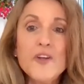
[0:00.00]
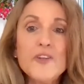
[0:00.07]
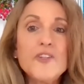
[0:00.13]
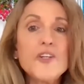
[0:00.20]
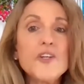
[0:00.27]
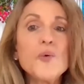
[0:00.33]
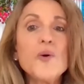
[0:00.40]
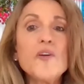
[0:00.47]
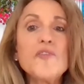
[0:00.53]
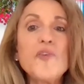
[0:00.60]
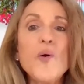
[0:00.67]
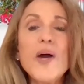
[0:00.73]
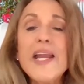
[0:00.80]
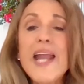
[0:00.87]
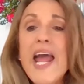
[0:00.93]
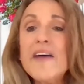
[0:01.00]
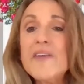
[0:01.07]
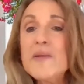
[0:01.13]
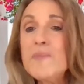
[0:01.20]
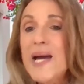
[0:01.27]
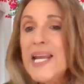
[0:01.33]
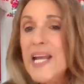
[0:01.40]
Do you avoid
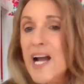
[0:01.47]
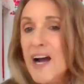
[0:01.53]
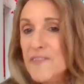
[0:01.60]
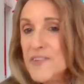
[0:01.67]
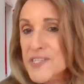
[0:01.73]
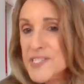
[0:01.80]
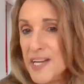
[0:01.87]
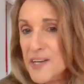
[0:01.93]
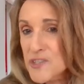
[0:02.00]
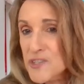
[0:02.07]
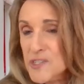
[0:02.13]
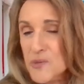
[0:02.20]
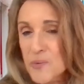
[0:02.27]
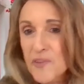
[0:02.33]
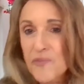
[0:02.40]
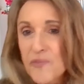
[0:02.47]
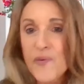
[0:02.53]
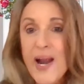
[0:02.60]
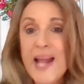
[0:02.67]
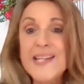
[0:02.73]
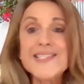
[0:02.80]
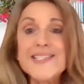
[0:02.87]
having money conversations with
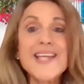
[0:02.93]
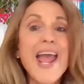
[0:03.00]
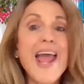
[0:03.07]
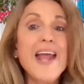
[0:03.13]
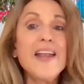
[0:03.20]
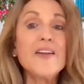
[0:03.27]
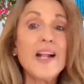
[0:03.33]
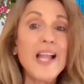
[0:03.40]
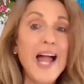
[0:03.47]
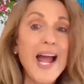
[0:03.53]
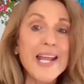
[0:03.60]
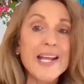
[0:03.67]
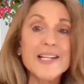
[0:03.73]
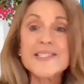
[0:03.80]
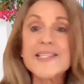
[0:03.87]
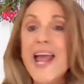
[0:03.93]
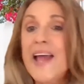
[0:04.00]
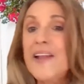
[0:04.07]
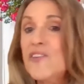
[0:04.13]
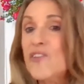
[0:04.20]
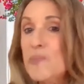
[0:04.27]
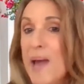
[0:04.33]
friends and clients
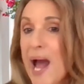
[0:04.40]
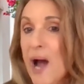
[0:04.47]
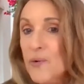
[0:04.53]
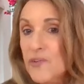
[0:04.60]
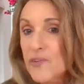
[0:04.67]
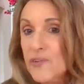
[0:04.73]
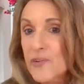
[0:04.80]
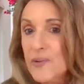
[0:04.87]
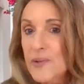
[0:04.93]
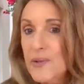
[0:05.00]
and spouse?